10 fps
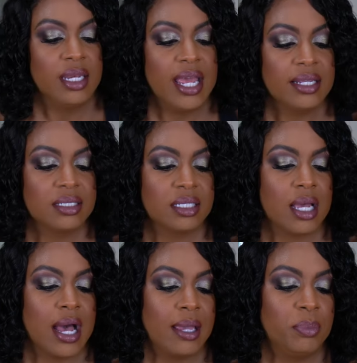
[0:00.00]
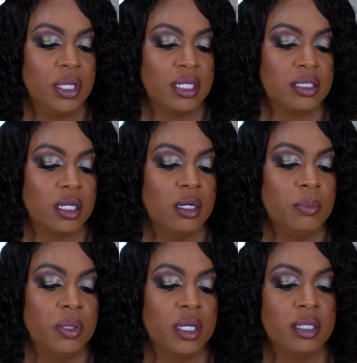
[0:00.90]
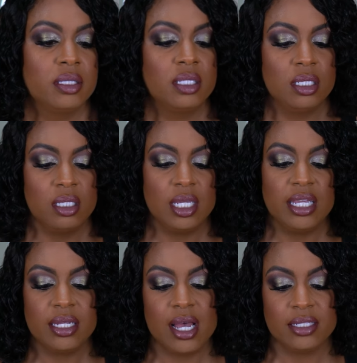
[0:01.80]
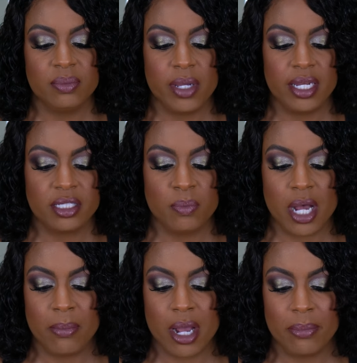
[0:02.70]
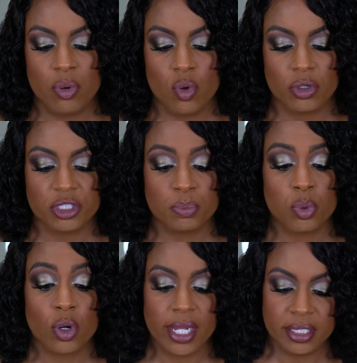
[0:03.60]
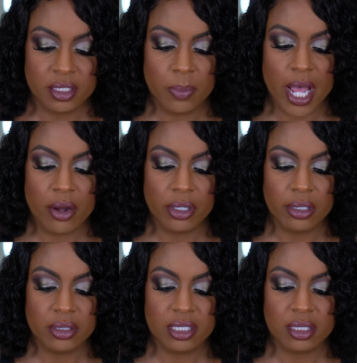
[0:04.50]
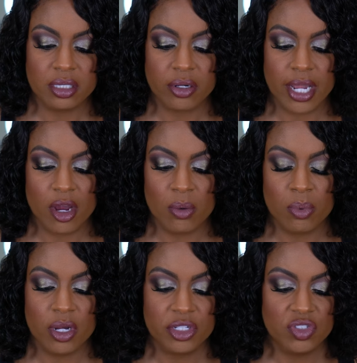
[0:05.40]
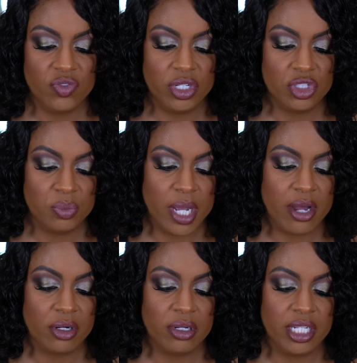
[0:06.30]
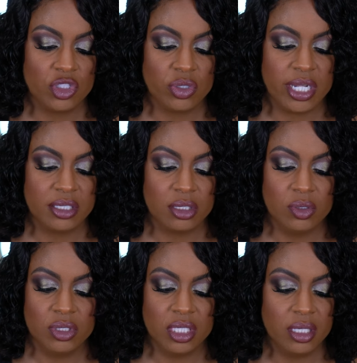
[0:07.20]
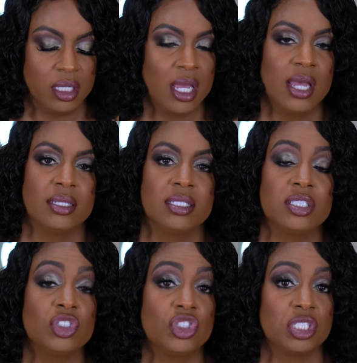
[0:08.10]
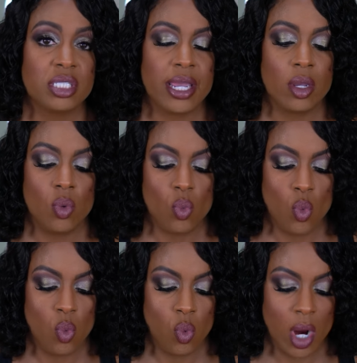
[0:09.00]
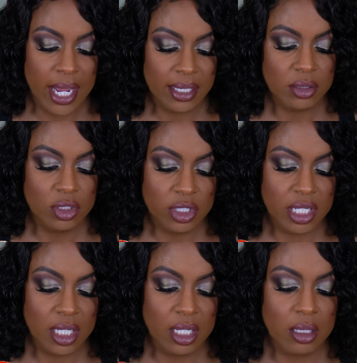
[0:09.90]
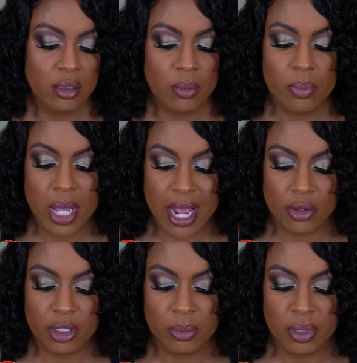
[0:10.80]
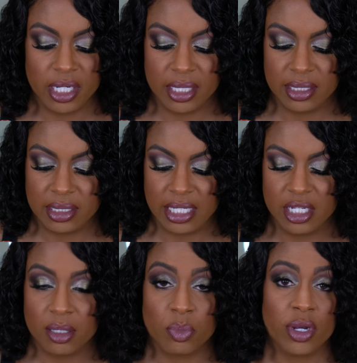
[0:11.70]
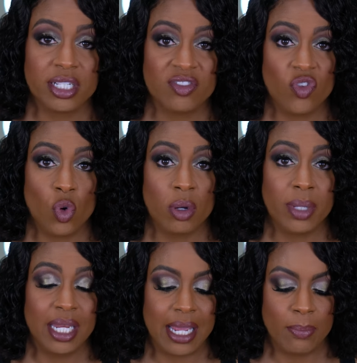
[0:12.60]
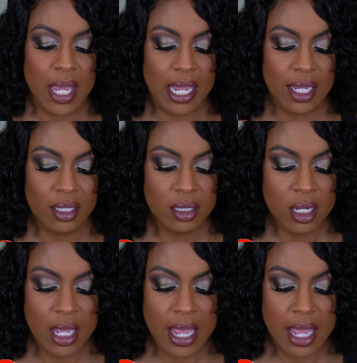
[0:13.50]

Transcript: Next, I picked up the It Cosmetics Bye Bye Pores Pressed Powder. This is their airbrush finish powder in translucent. This is just a white looking powder, but it is in the press form in a pan.